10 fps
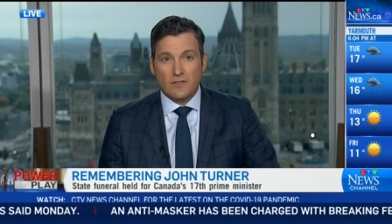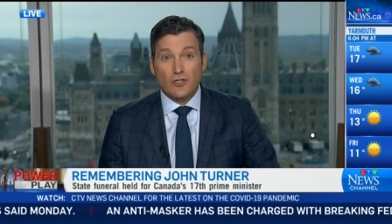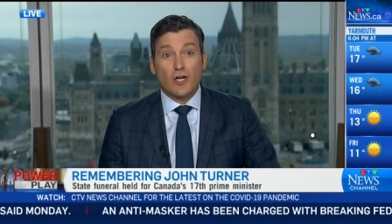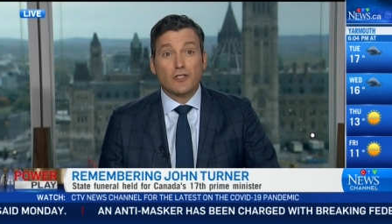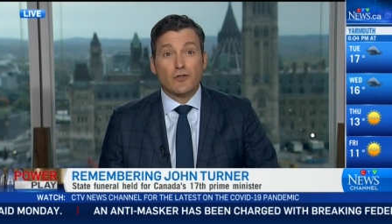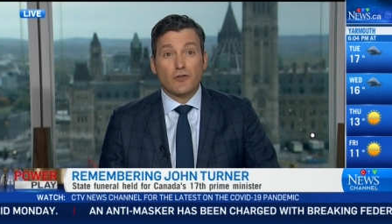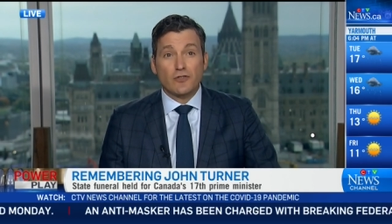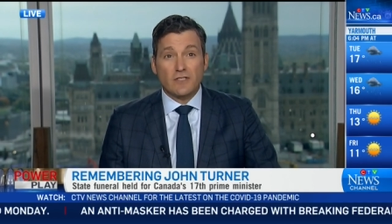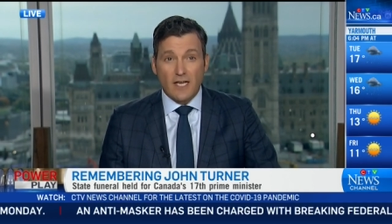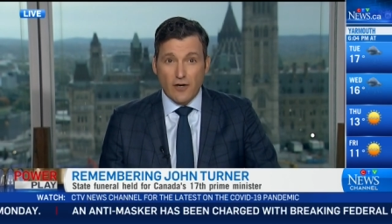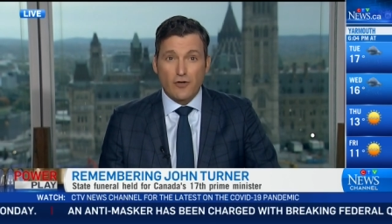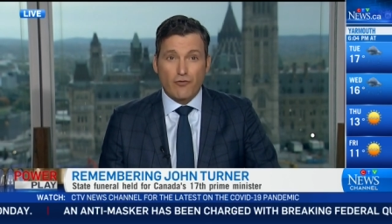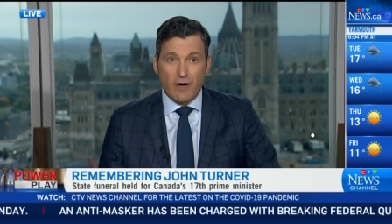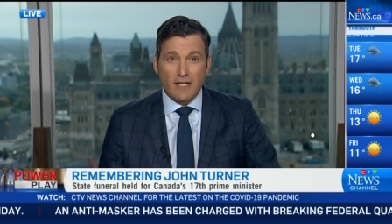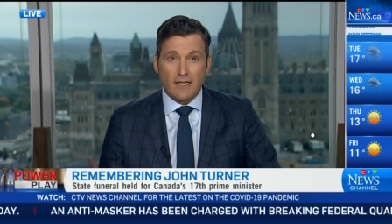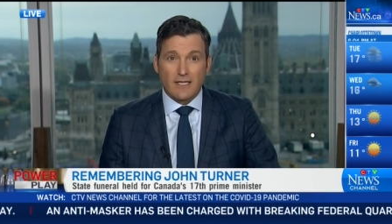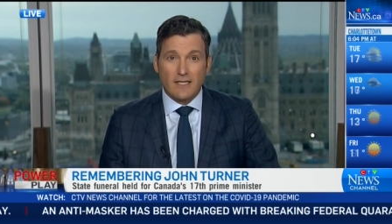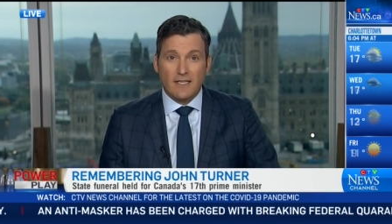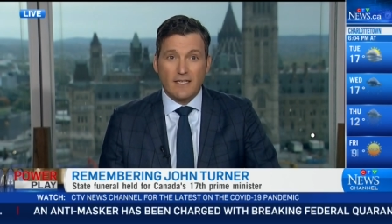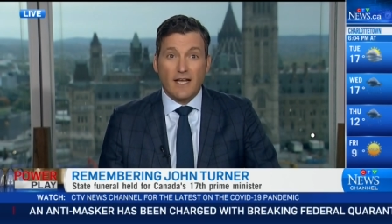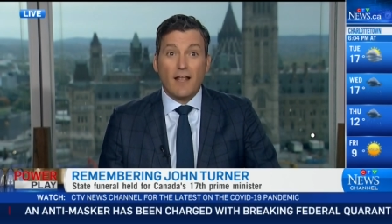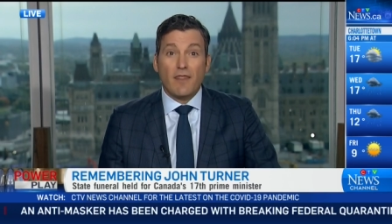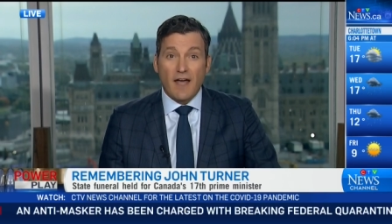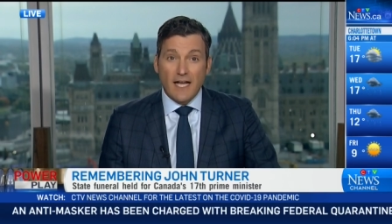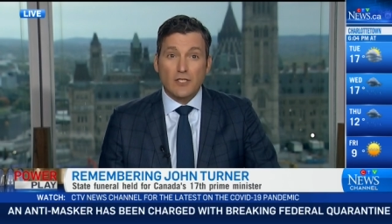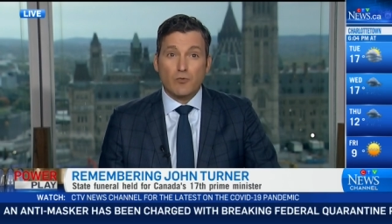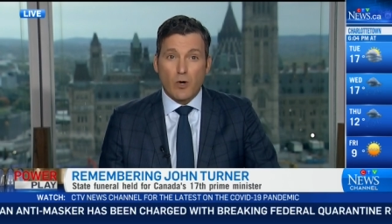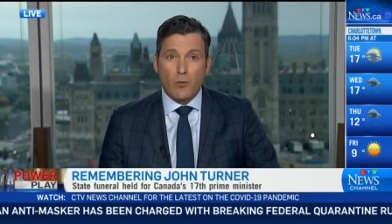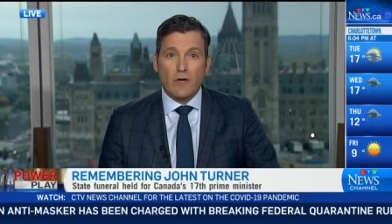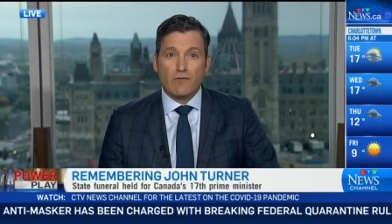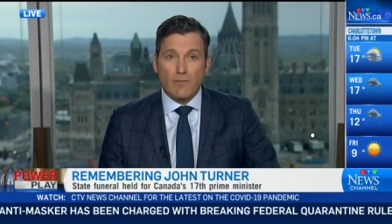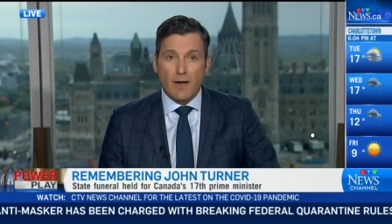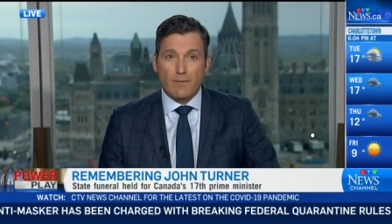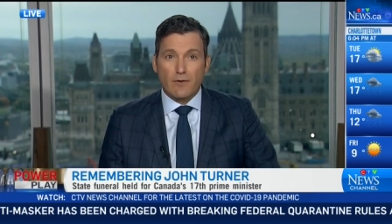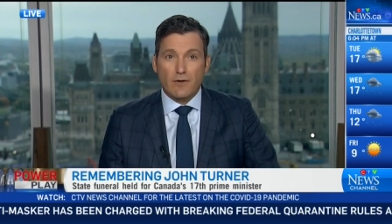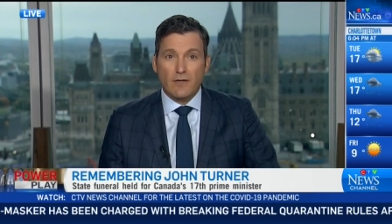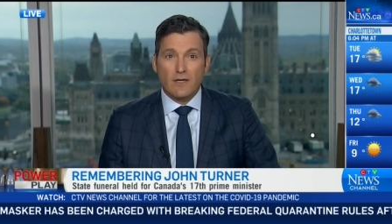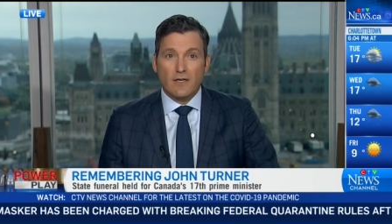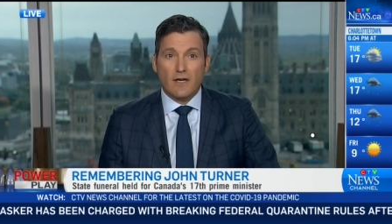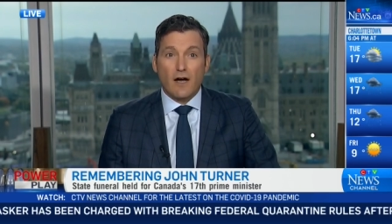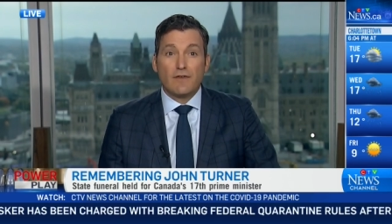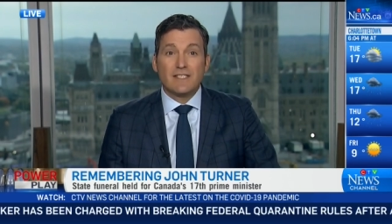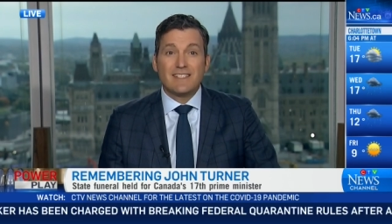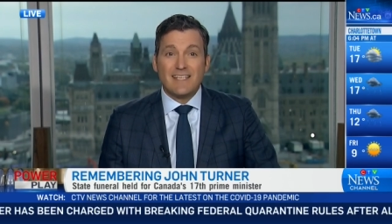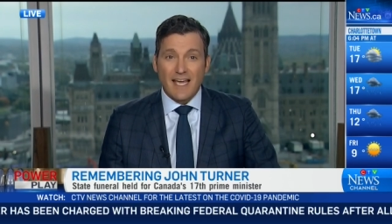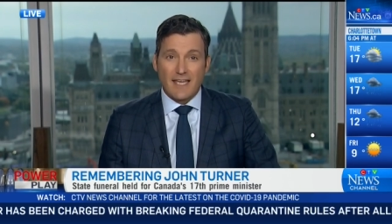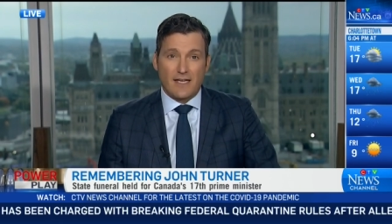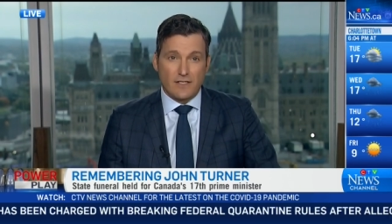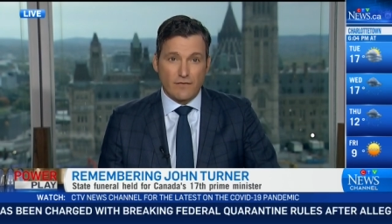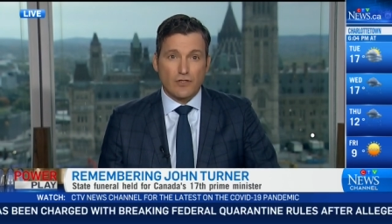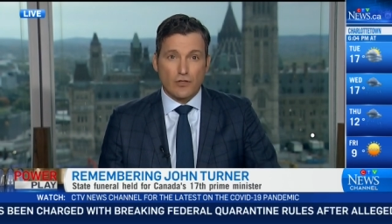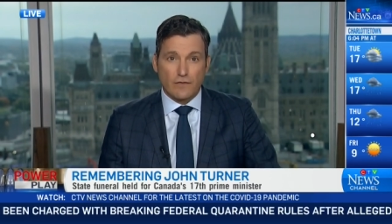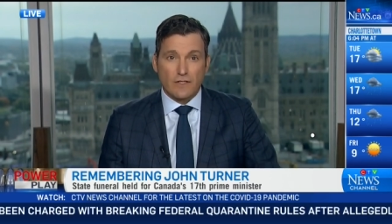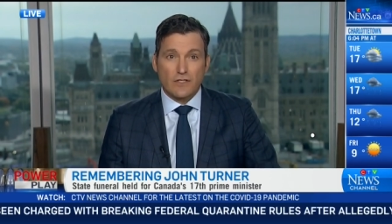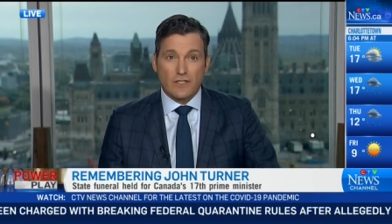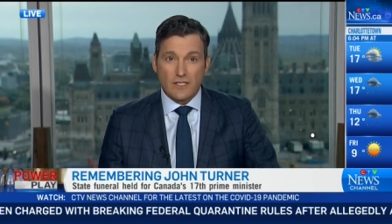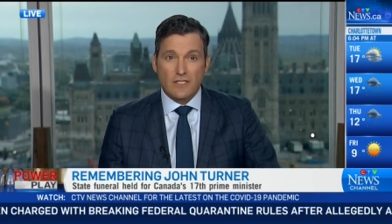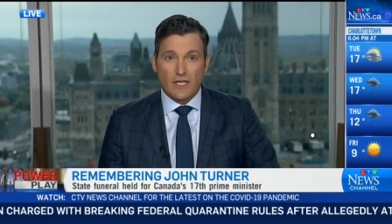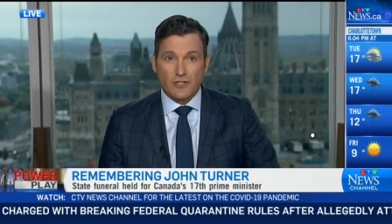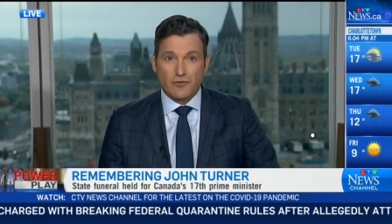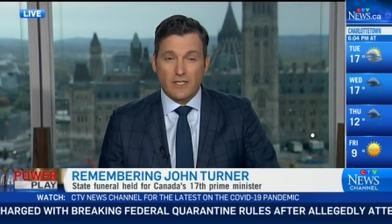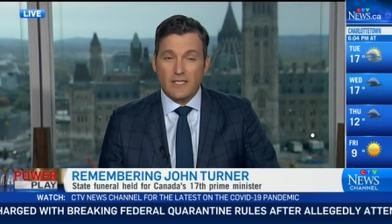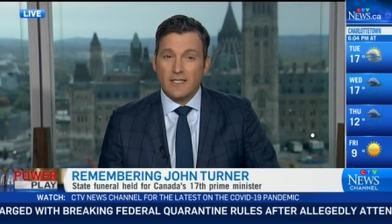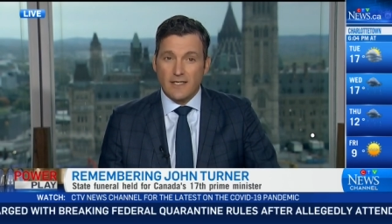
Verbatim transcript: John Turner dared greatly, and that's what we remember of his decades of service to this country